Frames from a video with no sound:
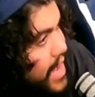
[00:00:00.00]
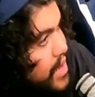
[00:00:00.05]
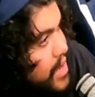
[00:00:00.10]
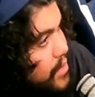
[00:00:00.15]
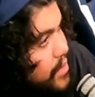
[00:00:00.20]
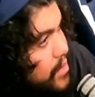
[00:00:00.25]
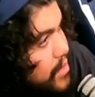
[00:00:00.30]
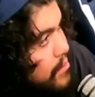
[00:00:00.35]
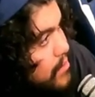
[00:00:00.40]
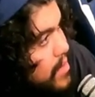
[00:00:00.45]

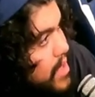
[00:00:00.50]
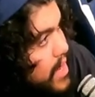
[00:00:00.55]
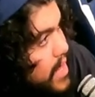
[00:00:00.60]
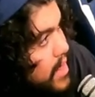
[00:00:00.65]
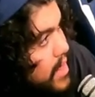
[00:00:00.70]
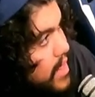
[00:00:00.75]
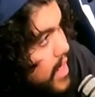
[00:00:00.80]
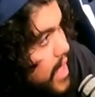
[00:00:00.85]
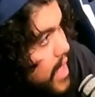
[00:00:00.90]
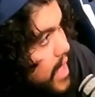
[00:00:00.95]
the minute
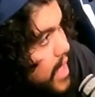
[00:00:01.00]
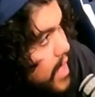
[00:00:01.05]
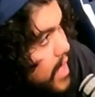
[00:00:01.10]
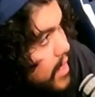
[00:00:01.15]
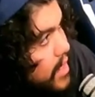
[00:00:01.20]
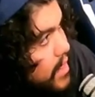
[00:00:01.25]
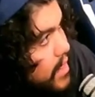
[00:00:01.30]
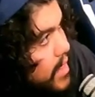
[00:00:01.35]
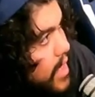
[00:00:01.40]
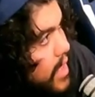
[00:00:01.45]
they
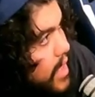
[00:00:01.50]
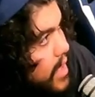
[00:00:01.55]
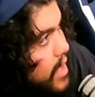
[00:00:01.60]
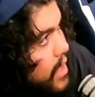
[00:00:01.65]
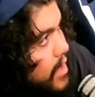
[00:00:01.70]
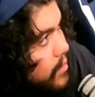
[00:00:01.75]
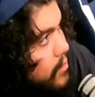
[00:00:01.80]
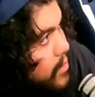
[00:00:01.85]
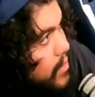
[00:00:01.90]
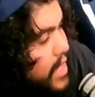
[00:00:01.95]
they
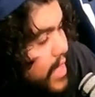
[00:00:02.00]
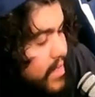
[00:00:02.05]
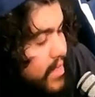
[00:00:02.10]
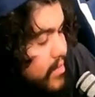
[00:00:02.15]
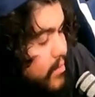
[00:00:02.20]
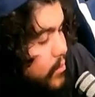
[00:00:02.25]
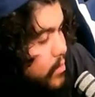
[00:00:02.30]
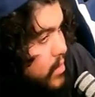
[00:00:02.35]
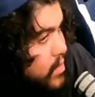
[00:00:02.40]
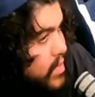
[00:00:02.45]
when they
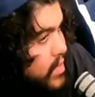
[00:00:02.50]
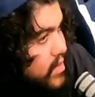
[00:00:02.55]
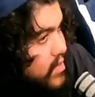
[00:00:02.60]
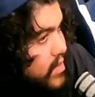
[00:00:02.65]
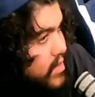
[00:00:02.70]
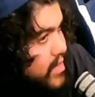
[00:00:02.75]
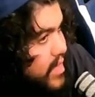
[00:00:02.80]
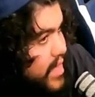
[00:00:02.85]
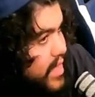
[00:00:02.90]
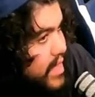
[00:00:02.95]
released the
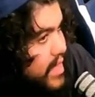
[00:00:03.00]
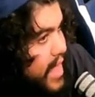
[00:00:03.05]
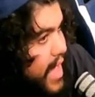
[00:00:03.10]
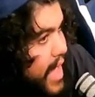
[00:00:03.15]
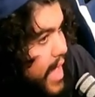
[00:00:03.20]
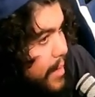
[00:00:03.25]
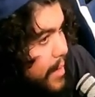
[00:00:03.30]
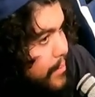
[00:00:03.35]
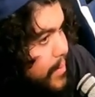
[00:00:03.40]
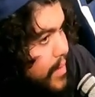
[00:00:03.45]
ticket
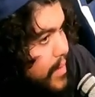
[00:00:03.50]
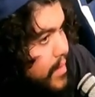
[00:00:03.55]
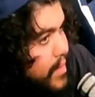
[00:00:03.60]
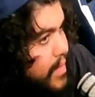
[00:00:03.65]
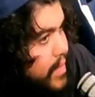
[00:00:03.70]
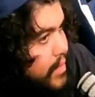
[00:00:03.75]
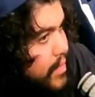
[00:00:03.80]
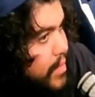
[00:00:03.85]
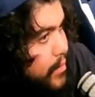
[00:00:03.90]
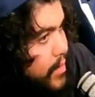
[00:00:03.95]
cap and they,
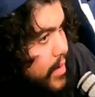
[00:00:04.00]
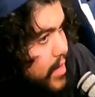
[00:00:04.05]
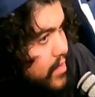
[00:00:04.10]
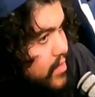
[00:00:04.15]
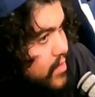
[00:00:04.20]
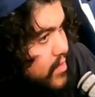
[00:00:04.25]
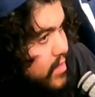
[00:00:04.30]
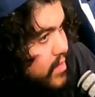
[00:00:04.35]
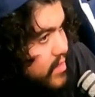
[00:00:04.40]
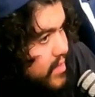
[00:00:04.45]
they were gonna
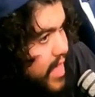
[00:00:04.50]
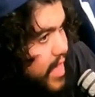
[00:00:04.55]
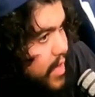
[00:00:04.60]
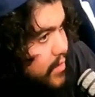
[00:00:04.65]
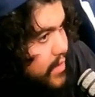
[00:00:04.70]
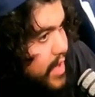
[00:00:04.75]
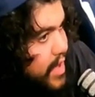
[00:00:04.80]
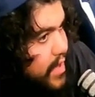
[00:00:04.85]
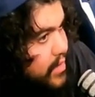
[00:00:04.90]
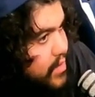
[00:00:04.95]
scale. And
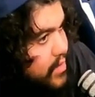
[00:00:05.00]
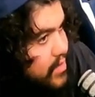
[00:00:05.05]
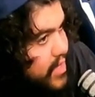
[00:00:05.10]
supposedly they've